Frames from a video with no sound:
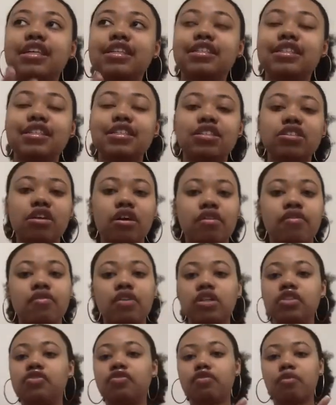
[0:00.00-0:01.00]
and stuff
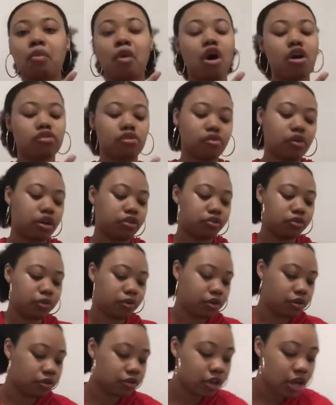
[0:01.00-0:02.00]
is from all around the
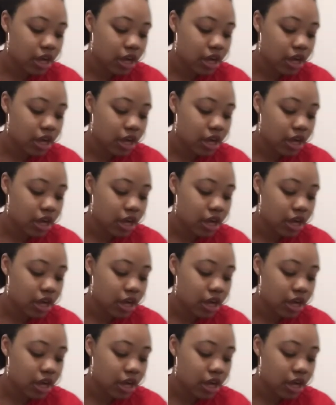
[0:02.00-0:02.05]
world.